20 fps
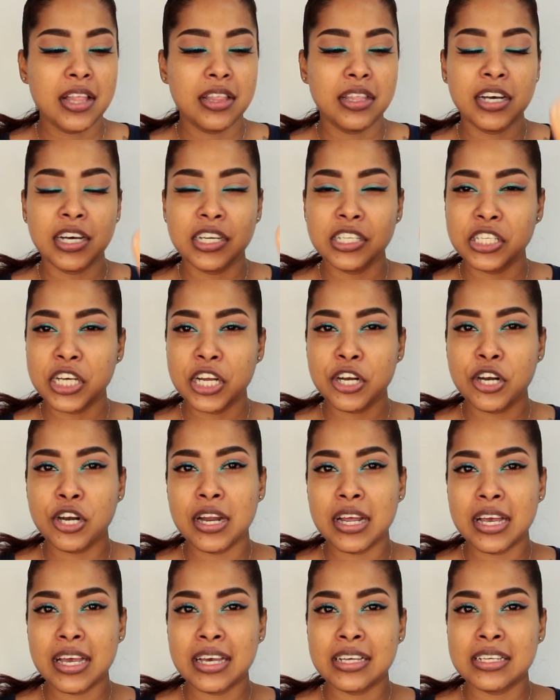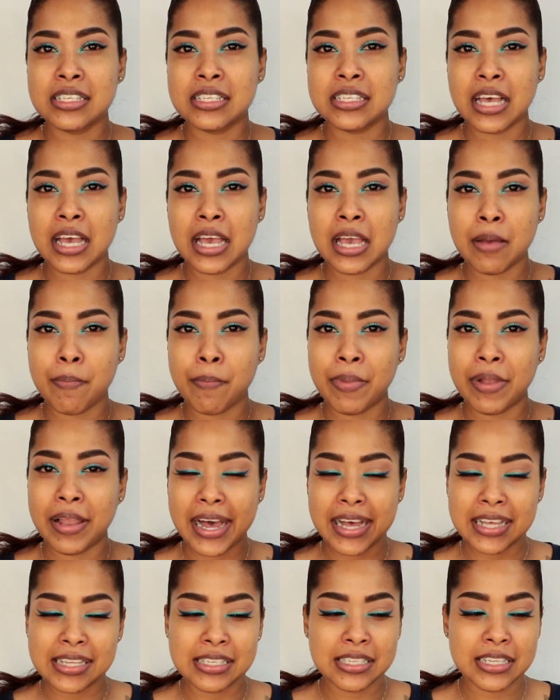The container is a
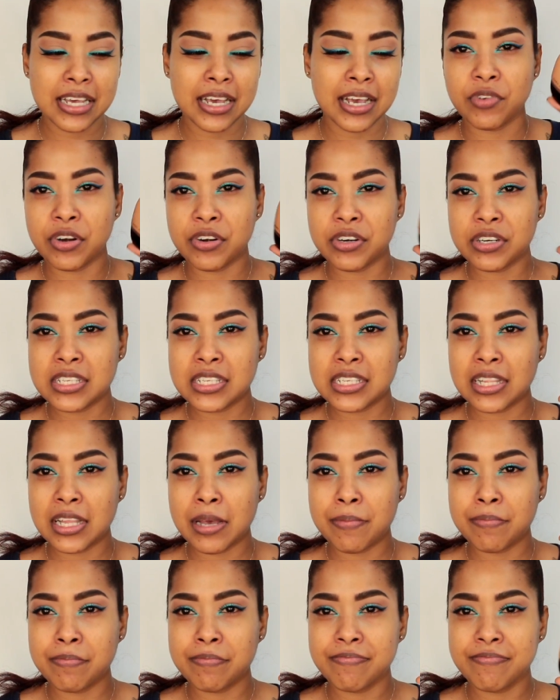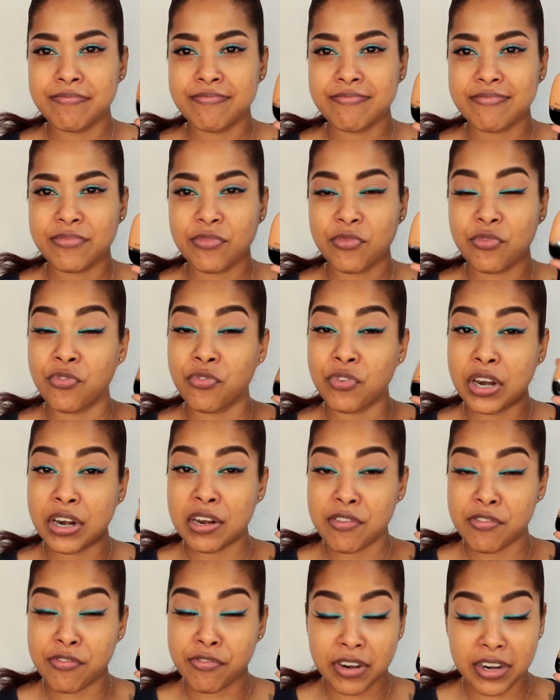plastic, very slim,
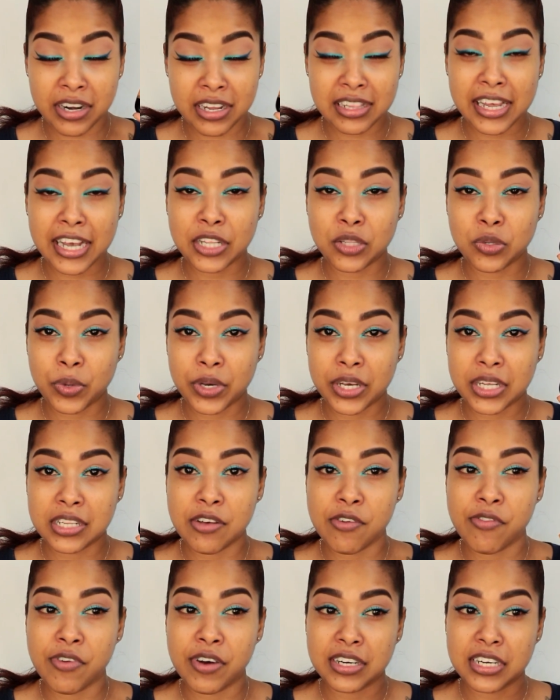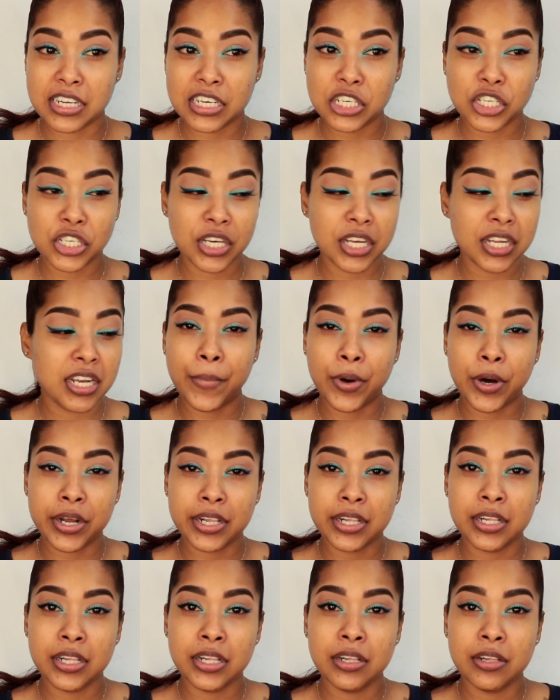very lightweight foundation
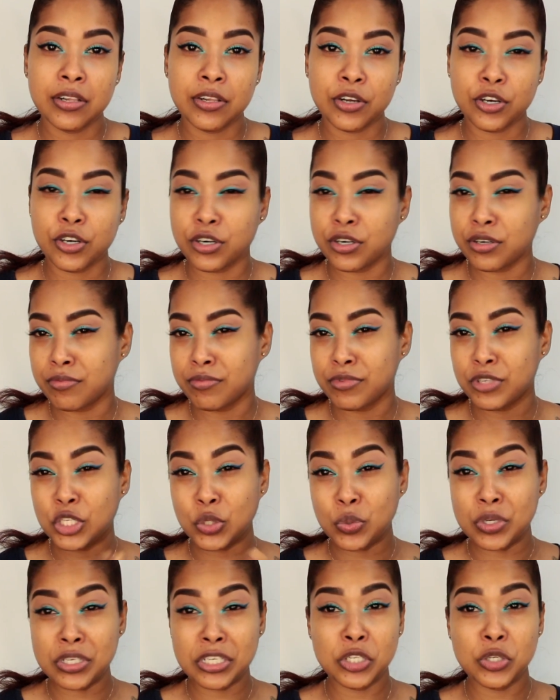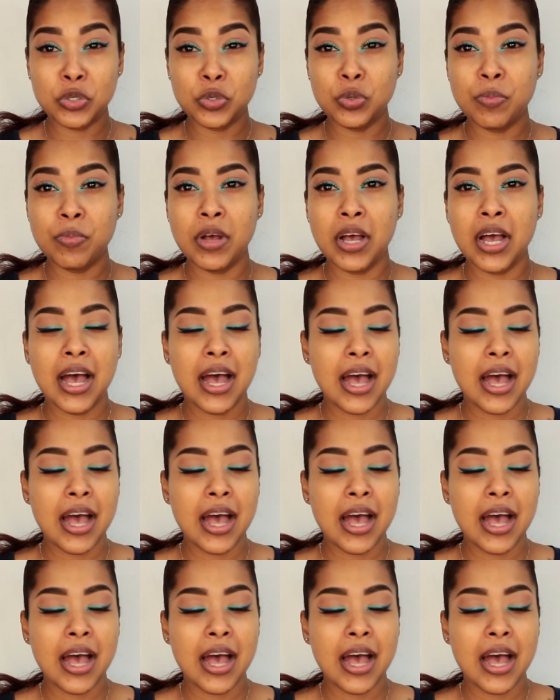bottle or squeezy tube.